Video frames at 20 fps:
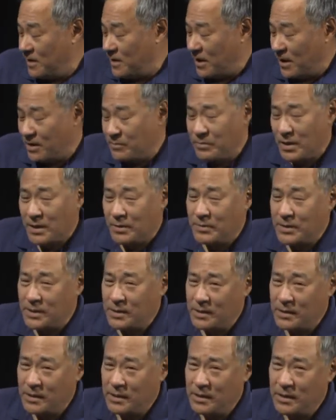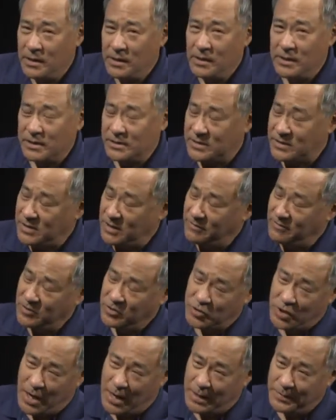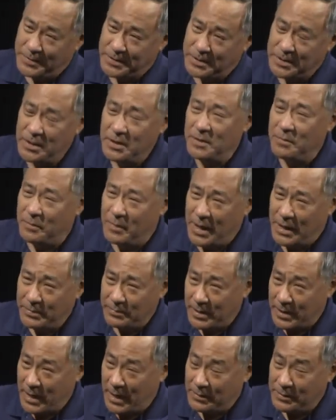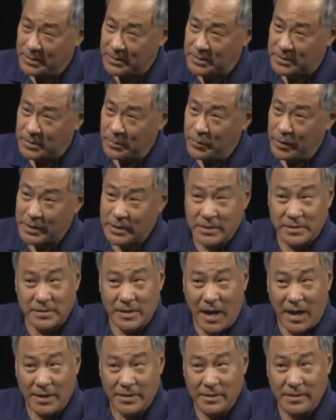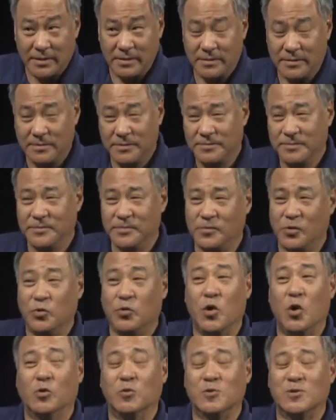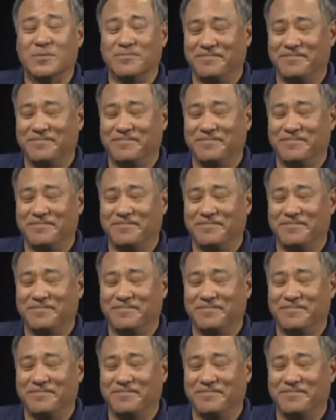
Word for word: And maybe Steven Jobs might be able to bring us that. Who knows?